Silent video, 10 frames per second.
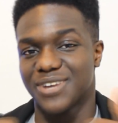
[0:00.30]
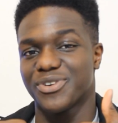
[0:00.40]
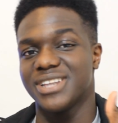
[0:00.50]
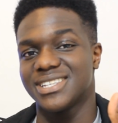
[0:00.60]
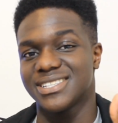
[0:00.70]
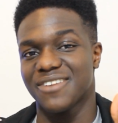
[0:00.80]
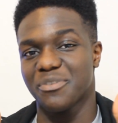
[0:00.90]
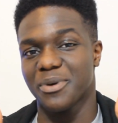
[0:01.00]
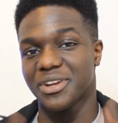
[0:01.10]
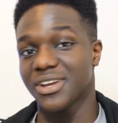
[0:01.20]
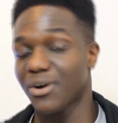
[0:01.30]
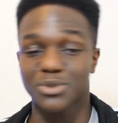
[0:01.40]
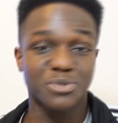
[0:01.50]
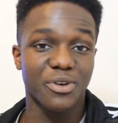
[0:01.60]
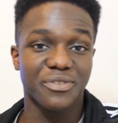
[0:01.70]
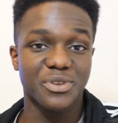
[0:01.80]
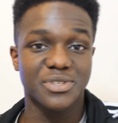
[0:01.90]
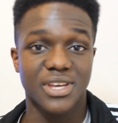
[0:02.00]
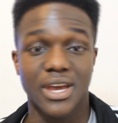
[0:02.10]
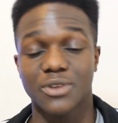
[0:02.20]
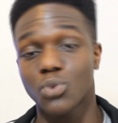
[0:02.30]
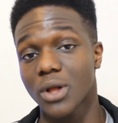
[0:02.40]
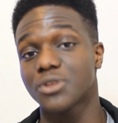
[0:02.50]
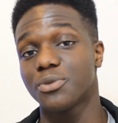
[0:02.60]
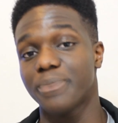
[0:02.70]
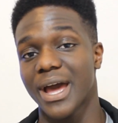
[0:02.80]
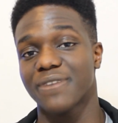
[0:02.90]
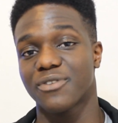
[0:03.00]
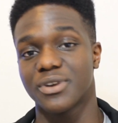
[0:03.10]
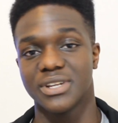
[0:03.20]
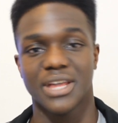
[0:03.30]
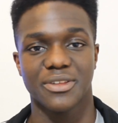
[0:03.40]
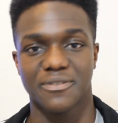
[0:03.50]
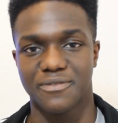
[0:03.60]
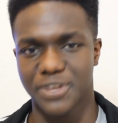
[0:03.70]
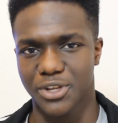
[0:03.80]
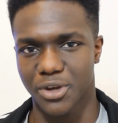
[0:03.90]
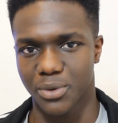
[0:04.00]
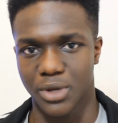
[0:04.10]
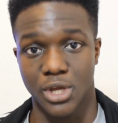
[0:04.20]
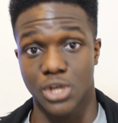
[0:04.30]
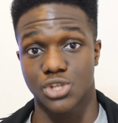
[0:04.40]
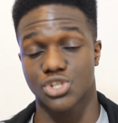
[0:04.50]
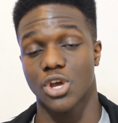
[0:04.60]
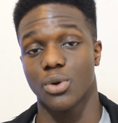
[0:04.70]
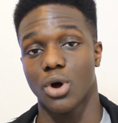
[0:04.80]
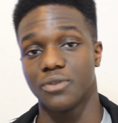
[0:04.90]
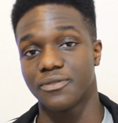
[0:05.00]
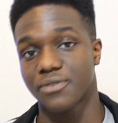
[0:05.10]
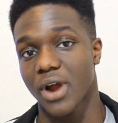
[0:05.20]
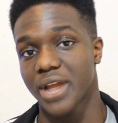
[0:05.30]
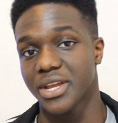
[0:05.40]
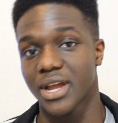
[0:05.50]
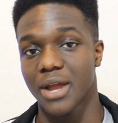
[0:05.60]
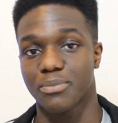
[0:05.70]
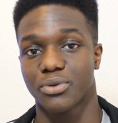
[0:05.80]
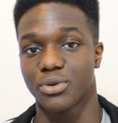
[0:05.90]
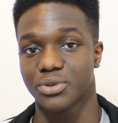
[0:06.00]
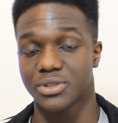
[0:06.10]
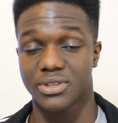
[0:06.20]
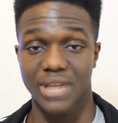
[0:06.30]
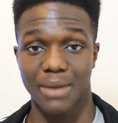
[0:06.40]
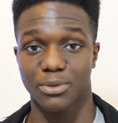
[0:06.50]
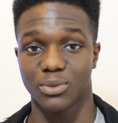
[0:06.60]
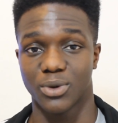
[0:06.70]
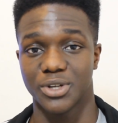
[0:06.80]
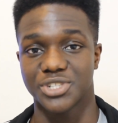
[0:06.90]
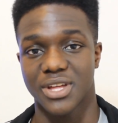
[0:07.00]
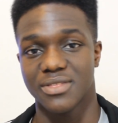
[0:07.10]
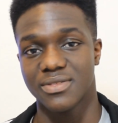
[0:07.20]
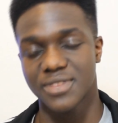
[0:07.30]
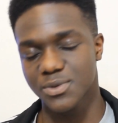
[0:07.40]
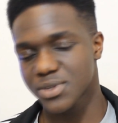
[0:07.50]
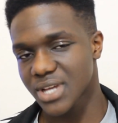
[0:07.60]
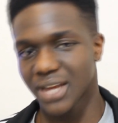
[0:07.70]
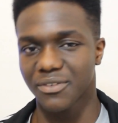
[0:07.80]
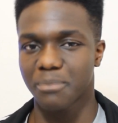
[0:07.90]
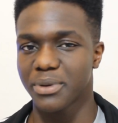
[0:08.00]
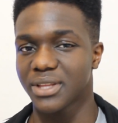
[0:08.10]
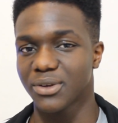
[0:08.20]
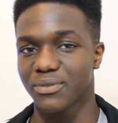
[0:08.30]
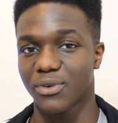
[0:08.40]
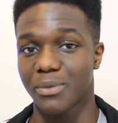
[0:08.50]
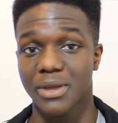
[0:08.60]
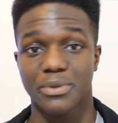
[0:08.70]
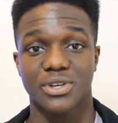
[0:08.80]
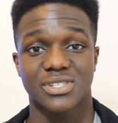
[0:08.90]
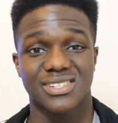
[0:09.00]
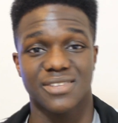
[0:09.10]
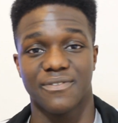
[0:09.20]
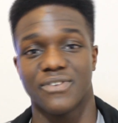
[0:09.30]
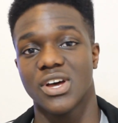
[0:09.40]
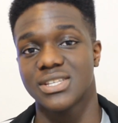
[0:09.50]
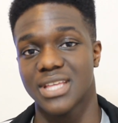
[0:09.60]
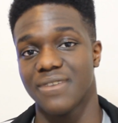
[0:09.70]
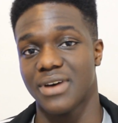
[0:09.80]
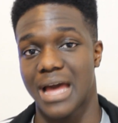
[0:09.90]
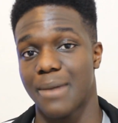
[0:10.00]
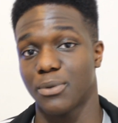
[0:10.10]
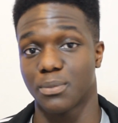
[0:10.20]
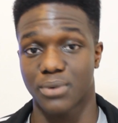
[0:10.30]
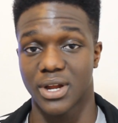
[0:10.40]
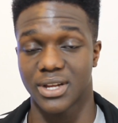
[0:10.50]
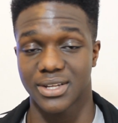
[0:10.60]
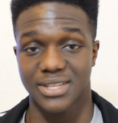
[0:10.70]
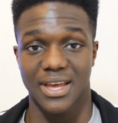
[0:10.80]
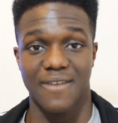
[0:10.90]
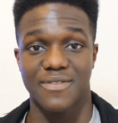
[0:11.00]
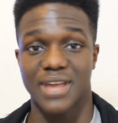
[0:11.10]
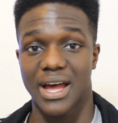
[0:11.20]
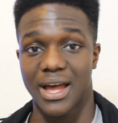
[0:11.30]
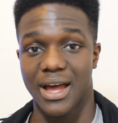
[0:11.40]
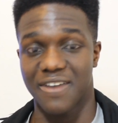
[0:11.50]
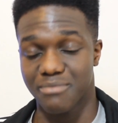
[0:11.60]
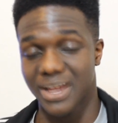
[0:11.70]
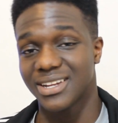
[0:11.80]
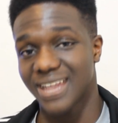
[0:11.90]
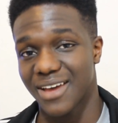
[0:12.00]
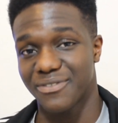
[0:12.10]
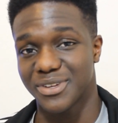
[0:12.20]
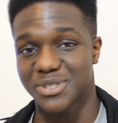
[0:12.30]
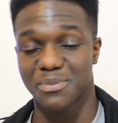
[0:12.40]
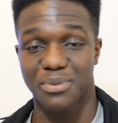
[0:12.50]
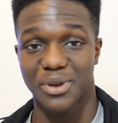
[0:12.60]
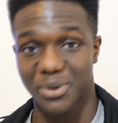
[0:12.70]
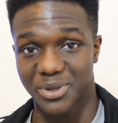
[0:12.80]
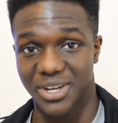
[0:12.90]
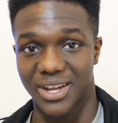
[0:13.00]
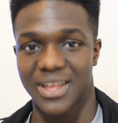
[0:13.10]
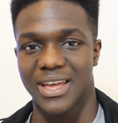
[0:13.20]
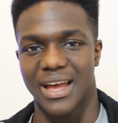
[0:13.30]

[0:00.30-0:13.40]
Greetings everybody, Ultimate Reviews here and welcome back for another video. So on Friday I pre-ordered the Apple Watch and this was kind of a big deal for me because it's the first ever Apple product that I've made an effort to pre-order.